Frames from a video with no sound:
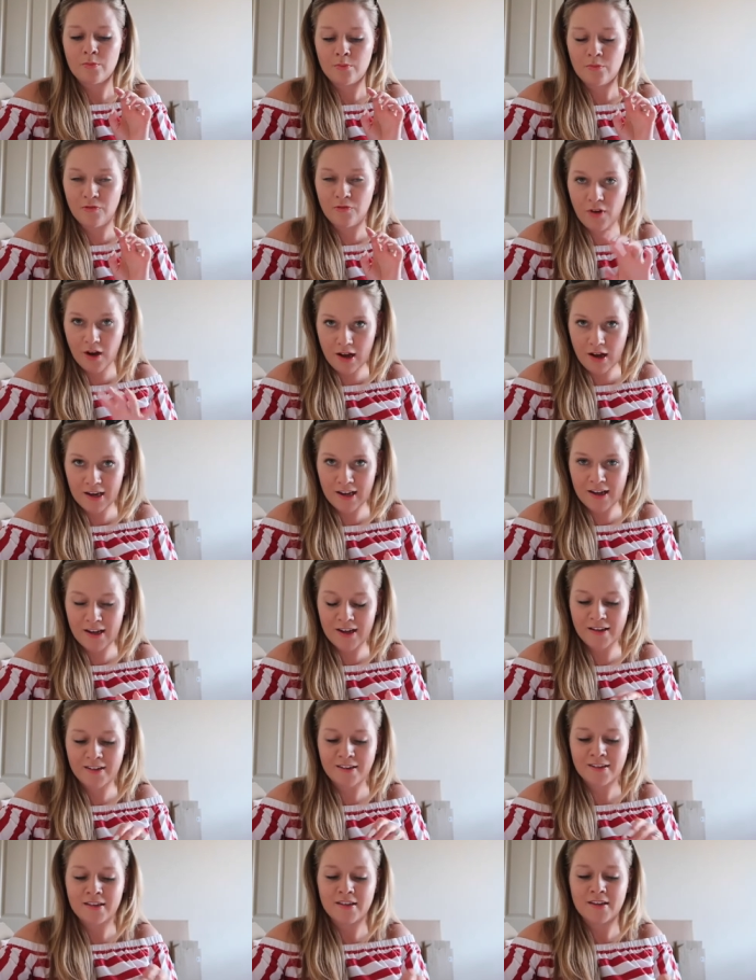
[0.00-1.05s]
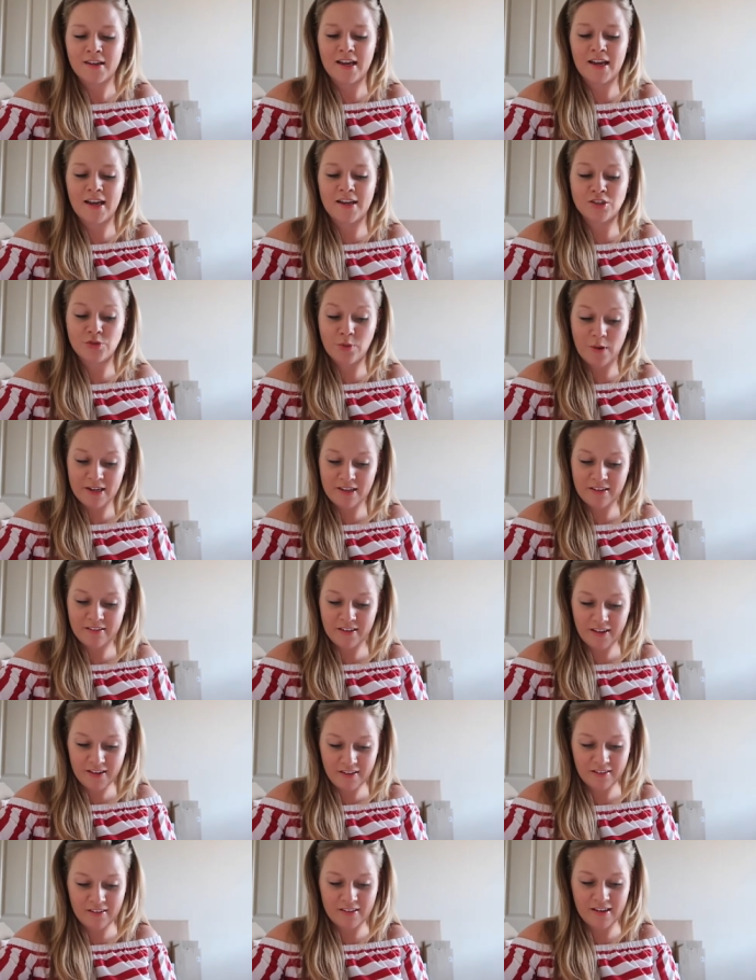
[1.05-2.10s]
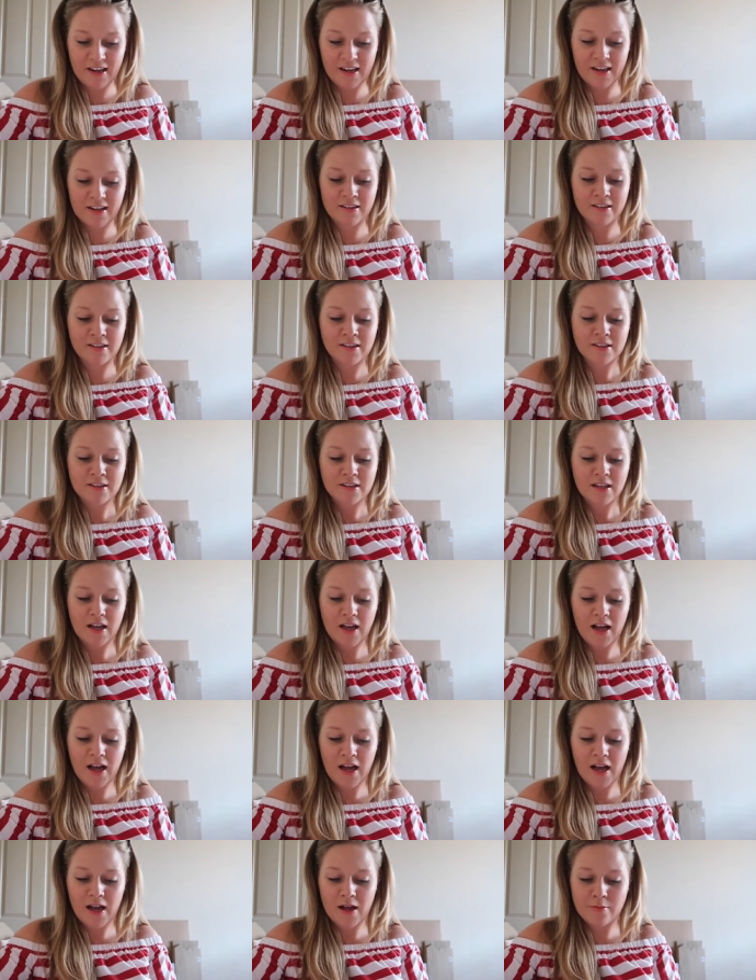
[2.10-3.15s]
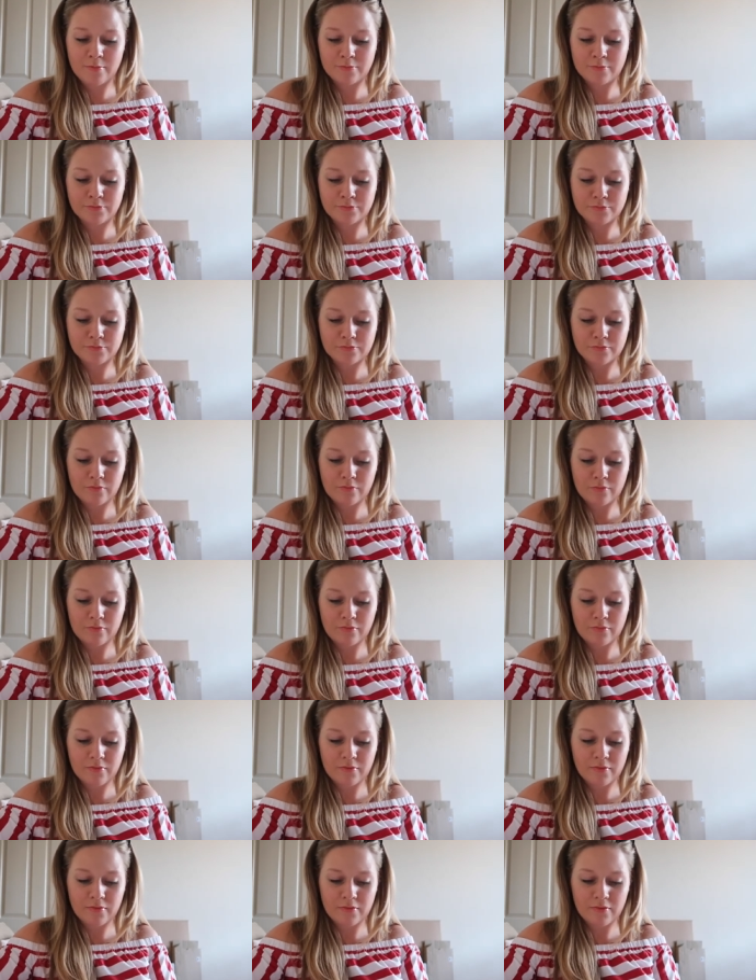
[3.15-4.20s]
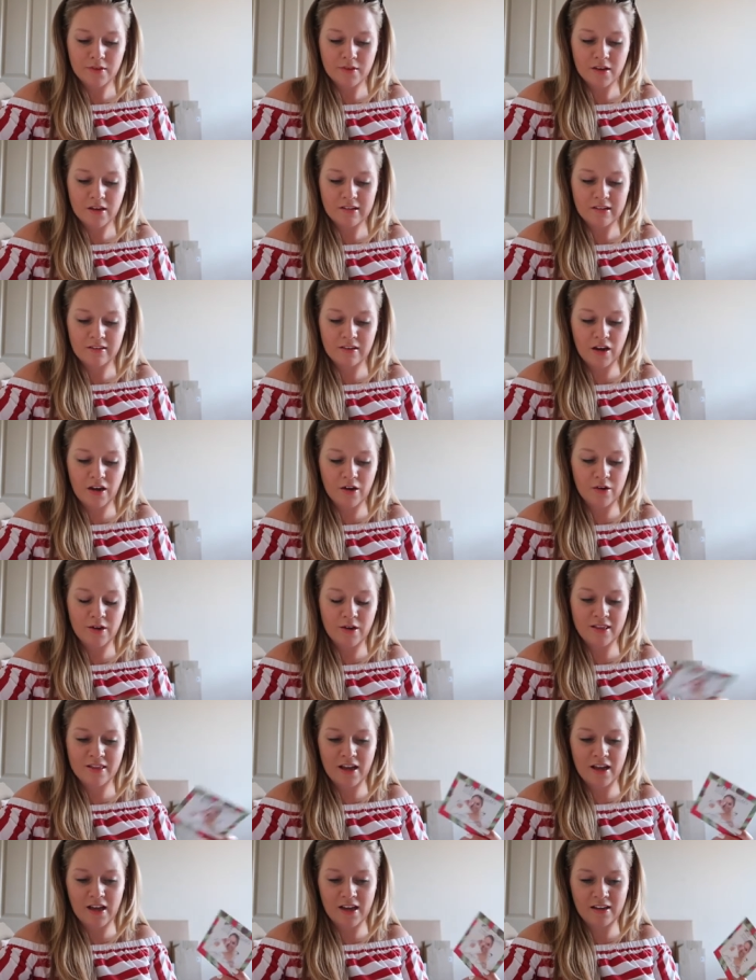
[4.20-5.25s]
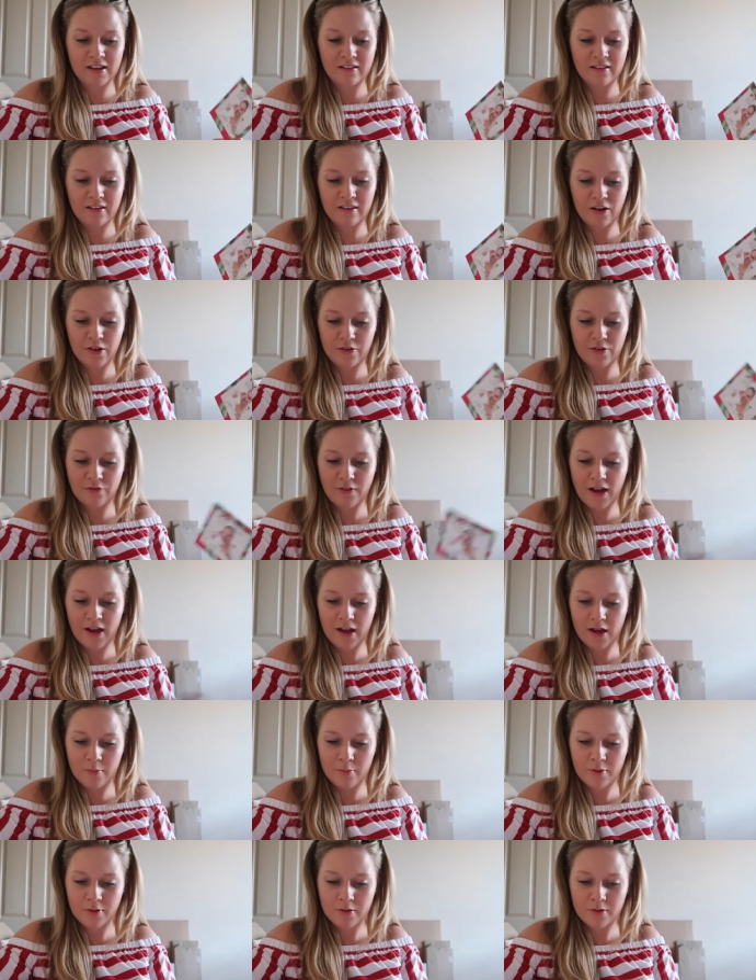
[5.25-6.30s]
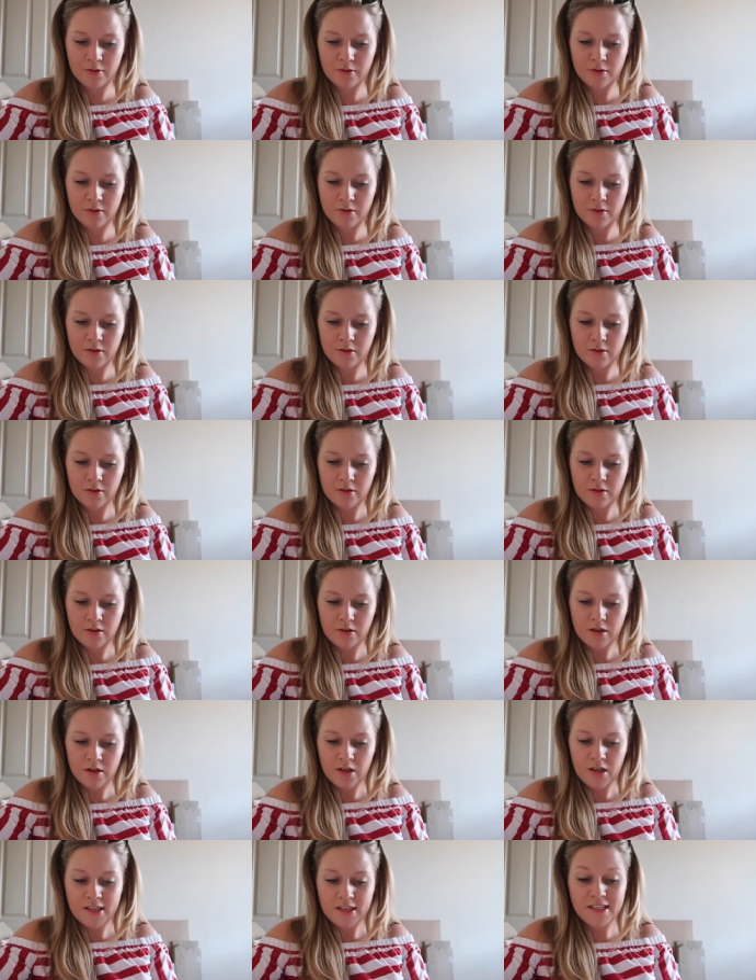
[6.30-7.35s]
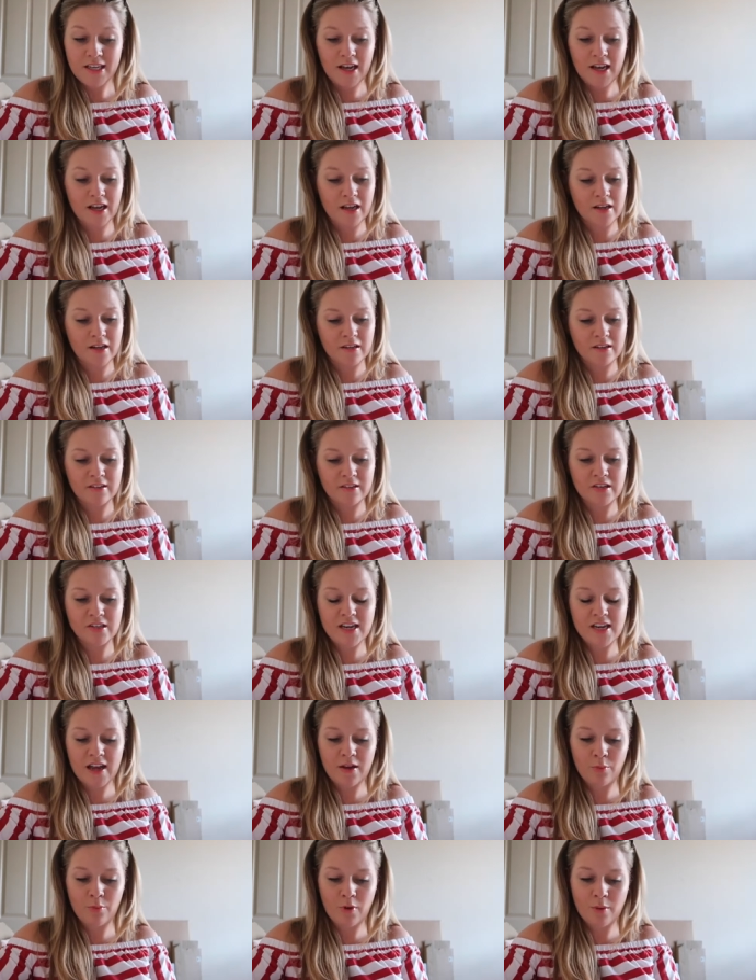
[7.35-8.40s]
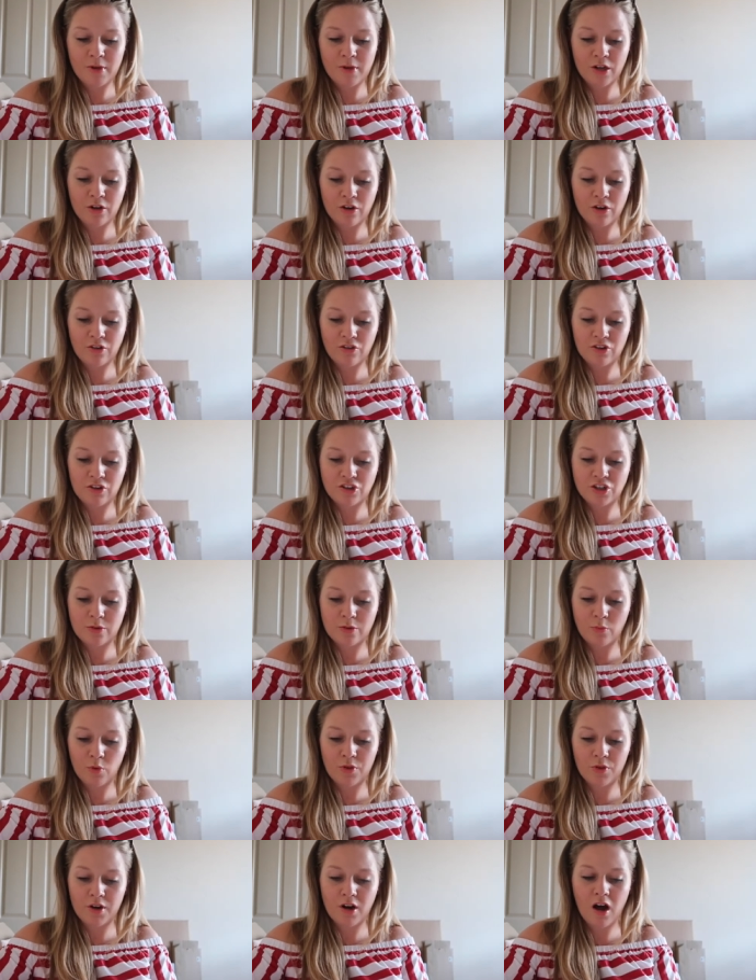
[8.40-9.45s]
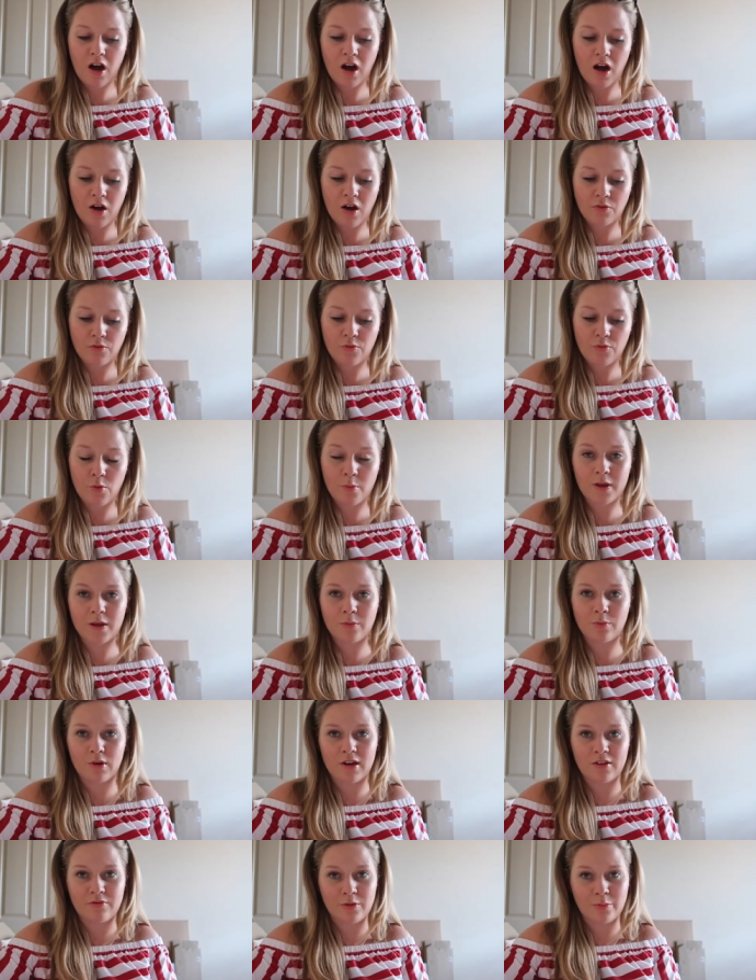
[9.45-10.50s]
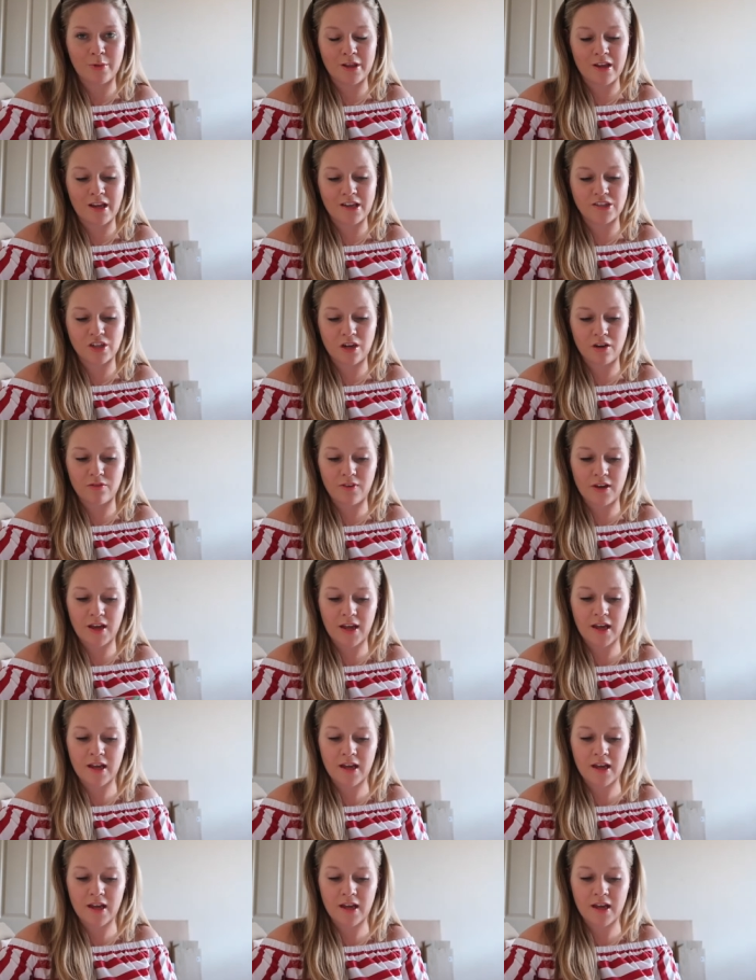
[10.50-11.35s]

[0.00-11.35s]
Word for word: Mvula in 2016. Um, so that is so fab. Yeah, today women constitute more than half of all people living with HIV.